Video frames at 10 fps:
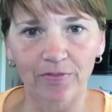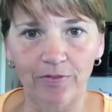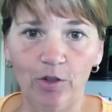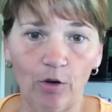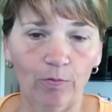
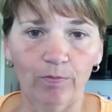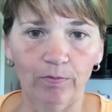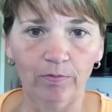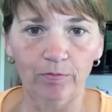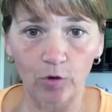so
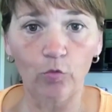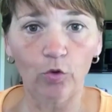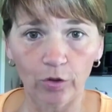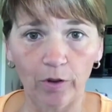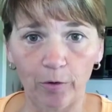
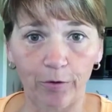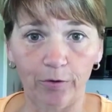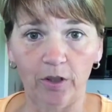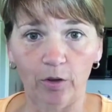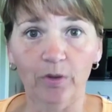rule number
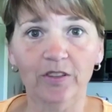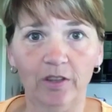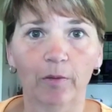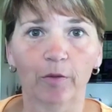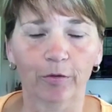3, or
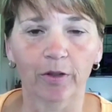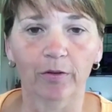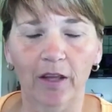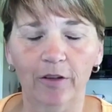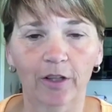reason number 3
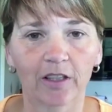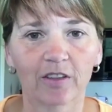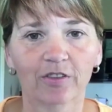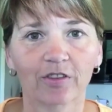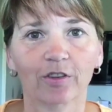rather,
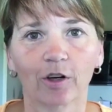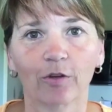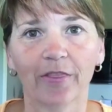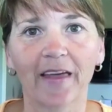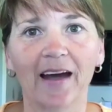is
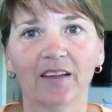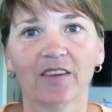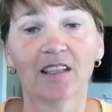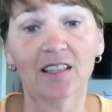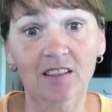
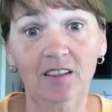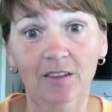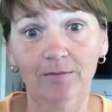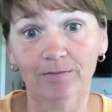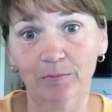that this
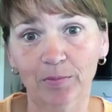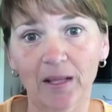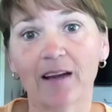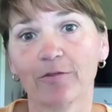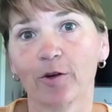
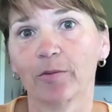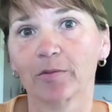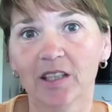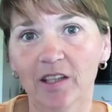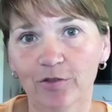
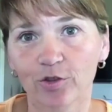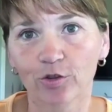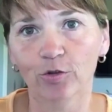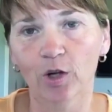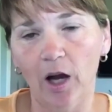platform gives
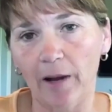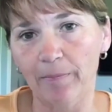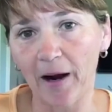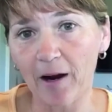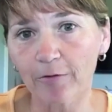you a
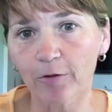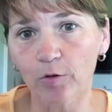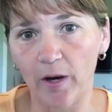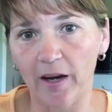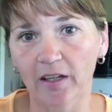
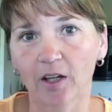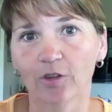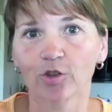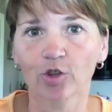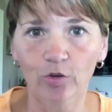powerful way
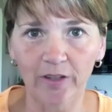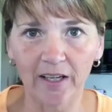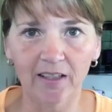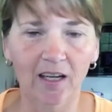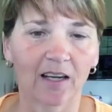to
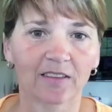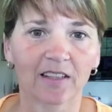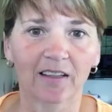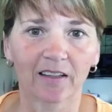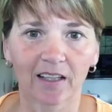create
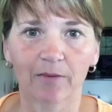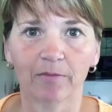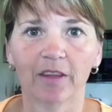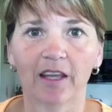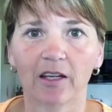content that
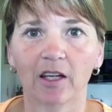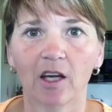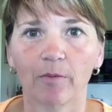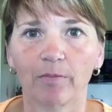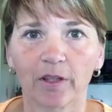can then
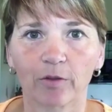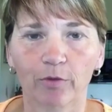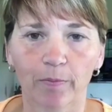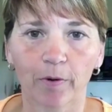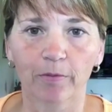be
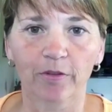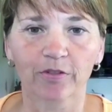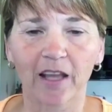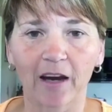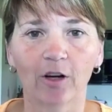
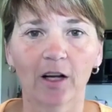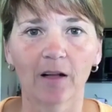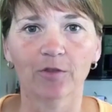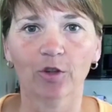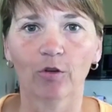repurposed. Now,
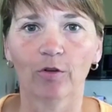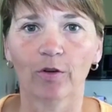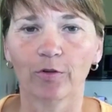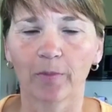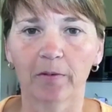so
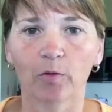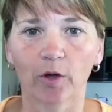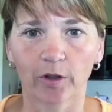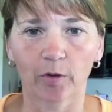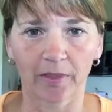you may be
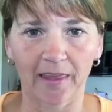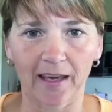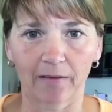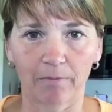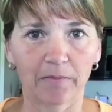wondering what
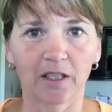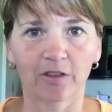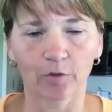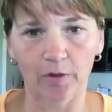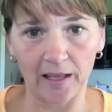that
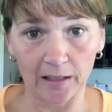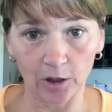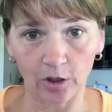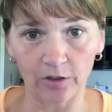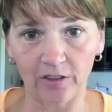means or what
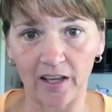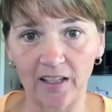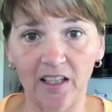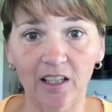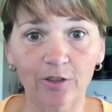that looks
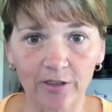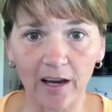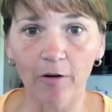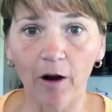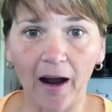like. Here's
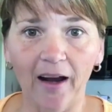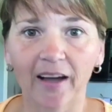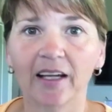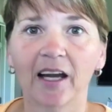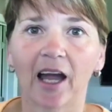how
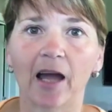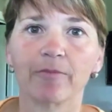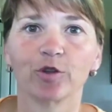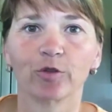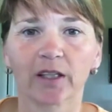I
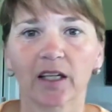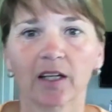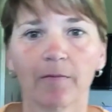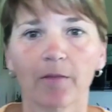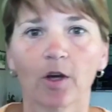am doing it.
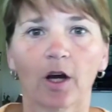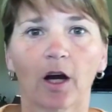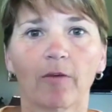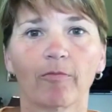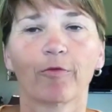
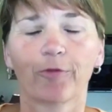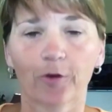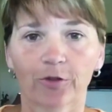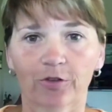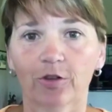
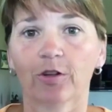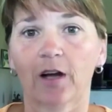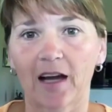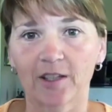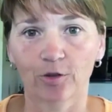First,
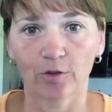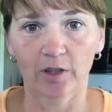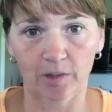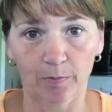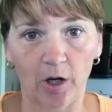I do
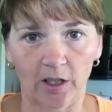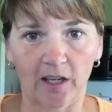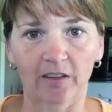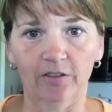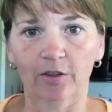this
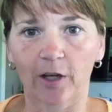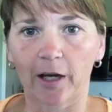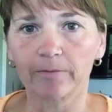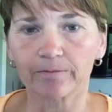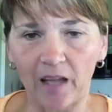broadcast,
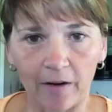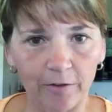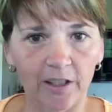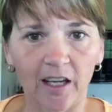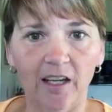okay? Every